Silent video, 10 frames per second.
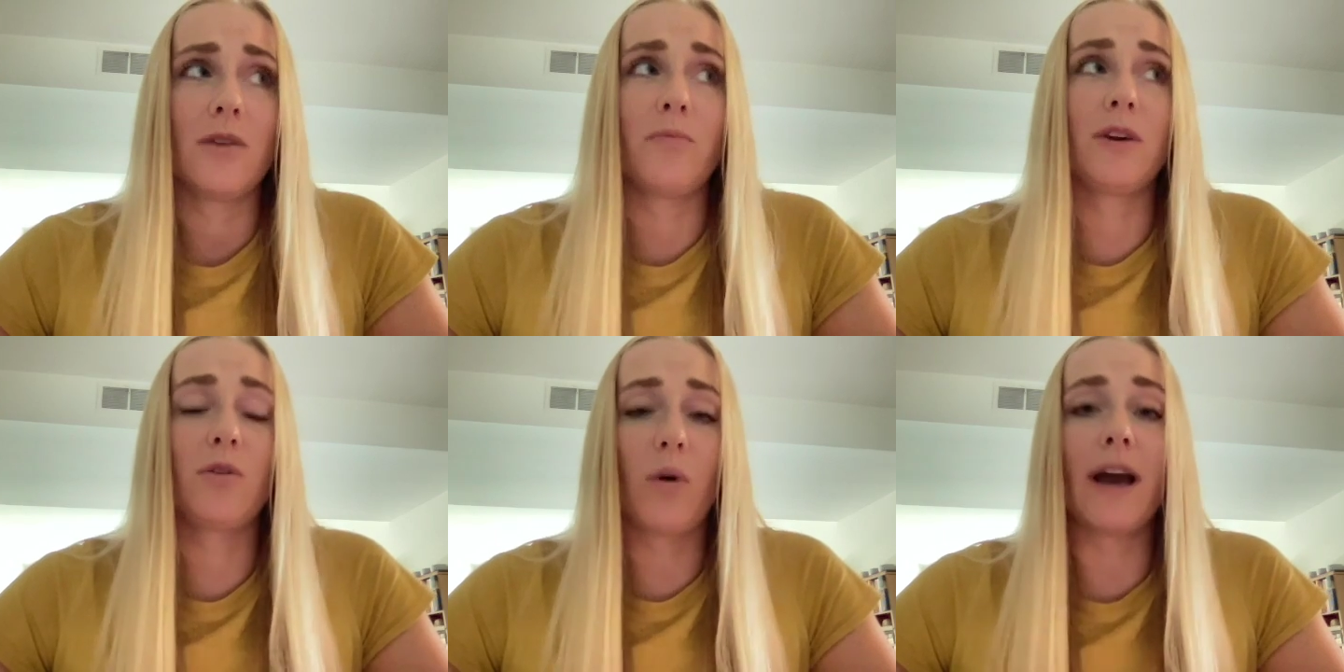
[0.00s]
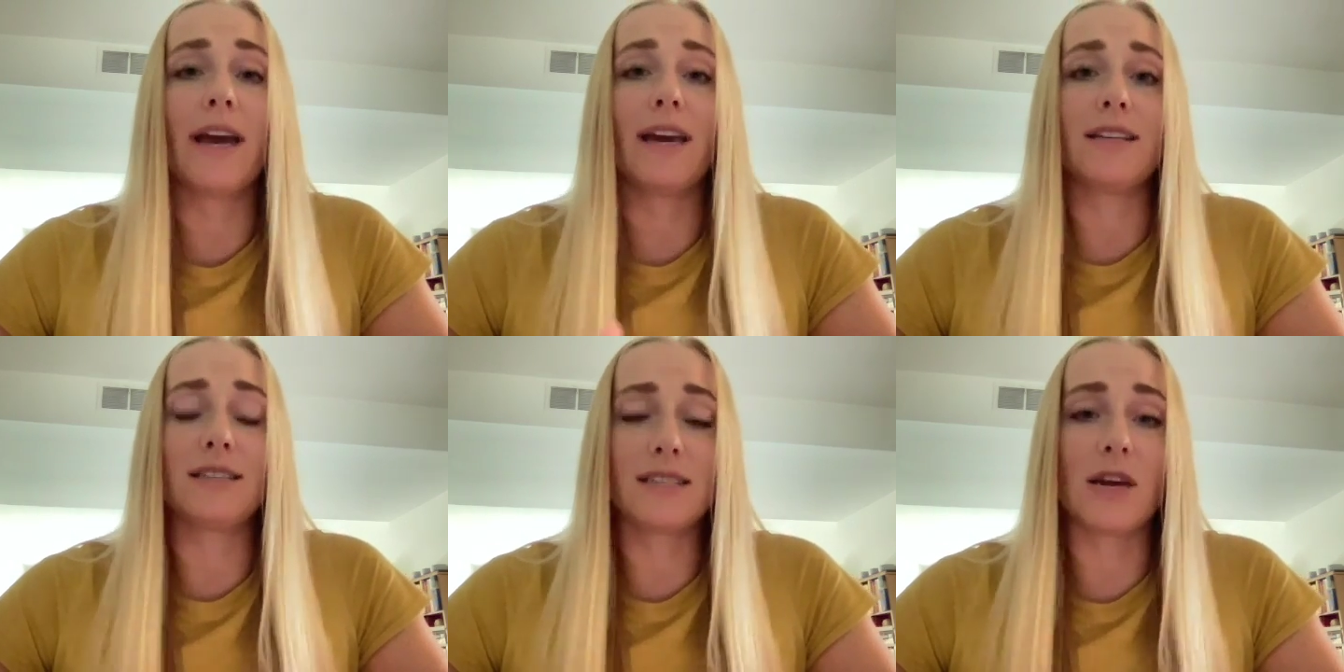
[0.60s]
be quiet
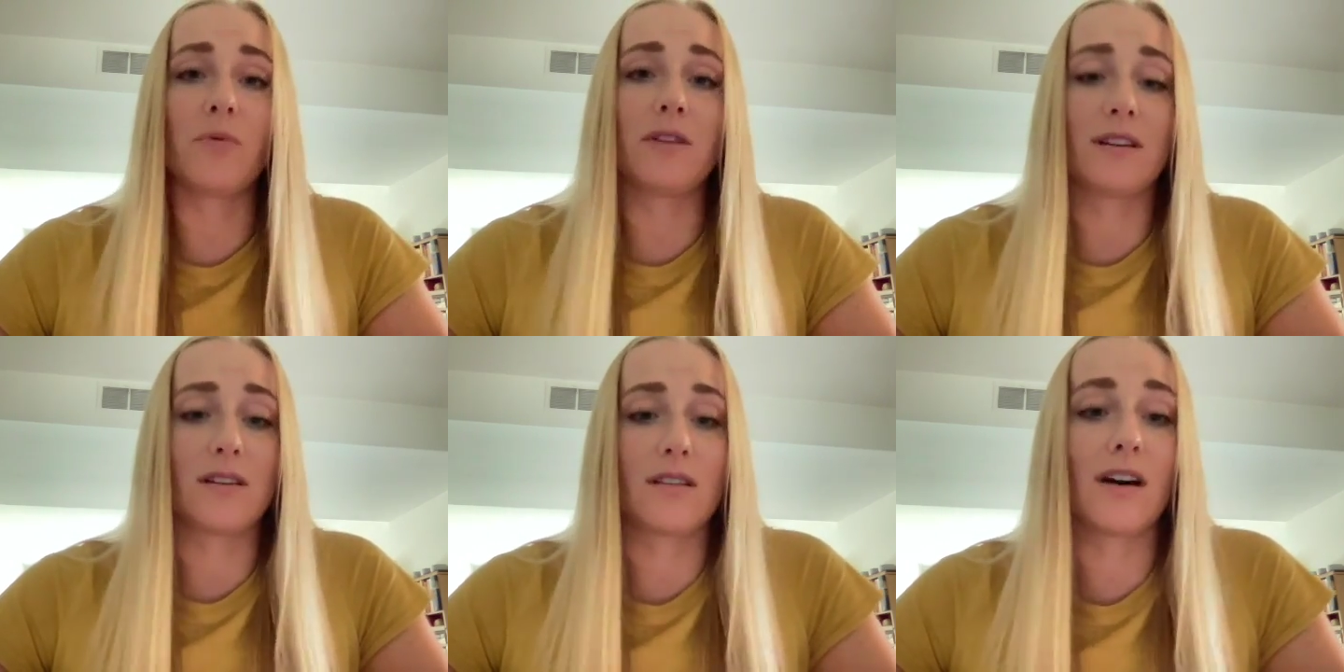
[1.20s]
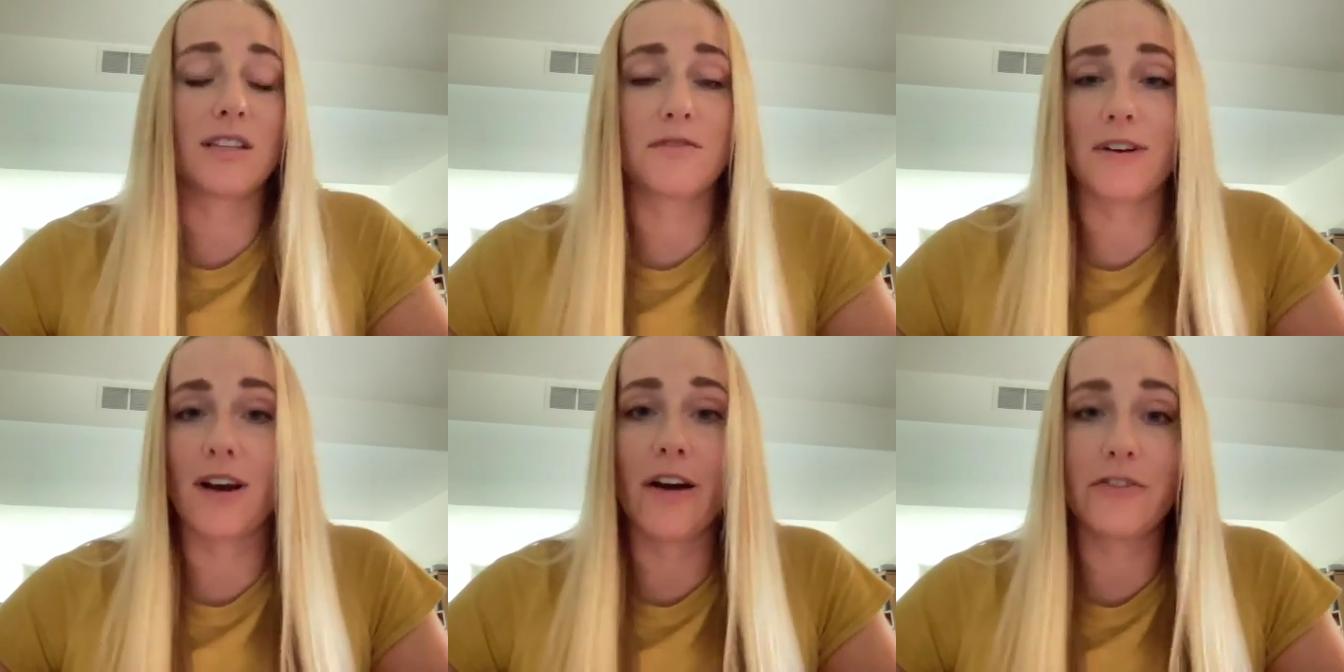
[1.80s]
and sit with their thoughts
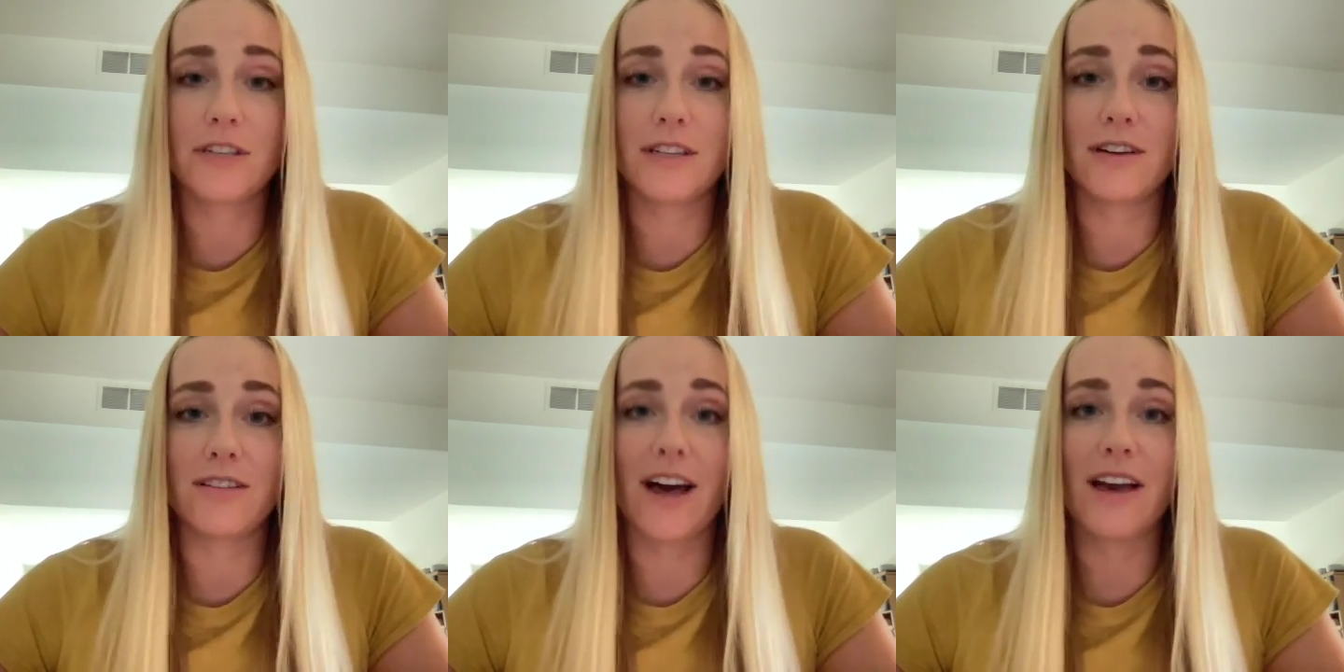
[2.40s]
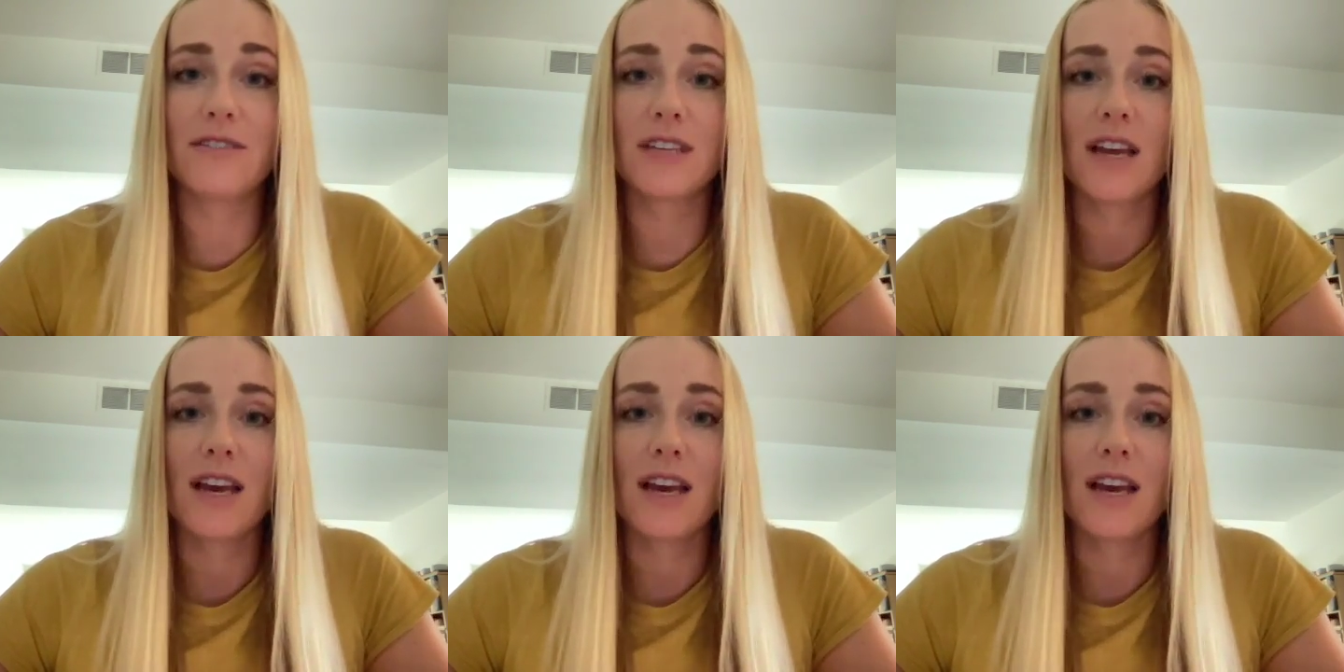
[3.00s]
very often in their lives.